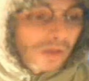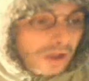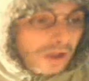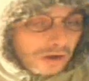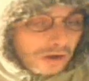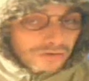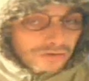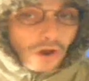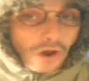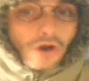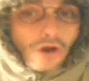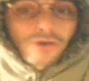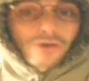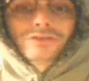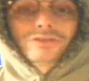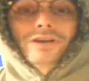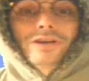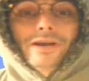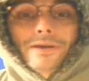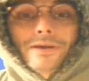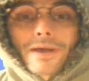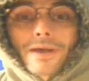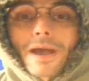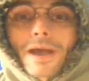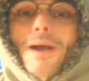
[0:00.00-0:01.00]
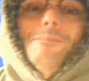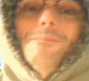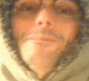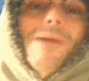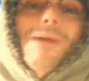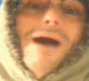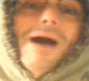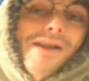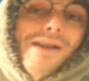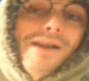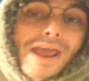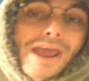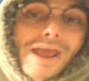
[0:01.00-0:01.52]
Doctor, my
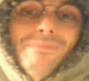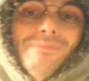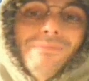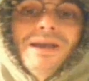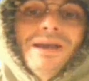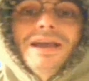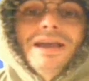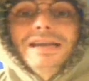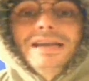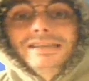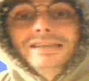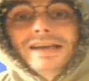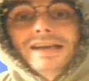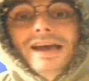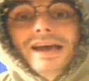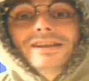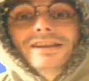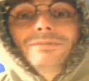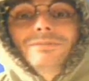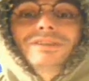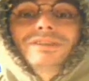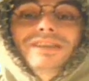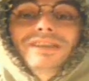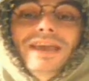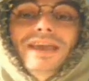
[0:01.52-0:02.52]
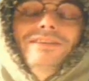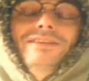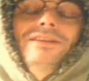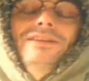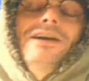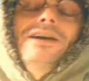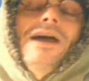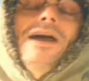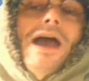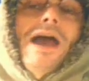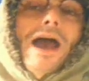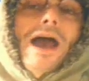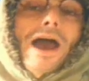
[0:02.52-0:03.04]
name is Adam Sandler
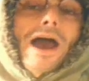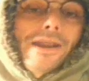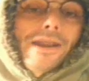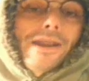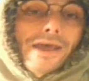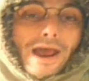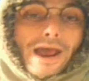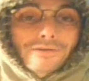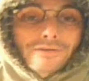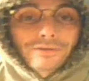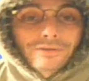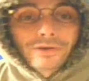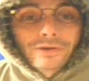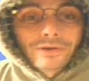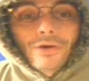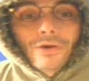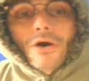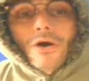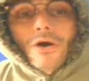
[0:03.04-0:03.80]
and I've got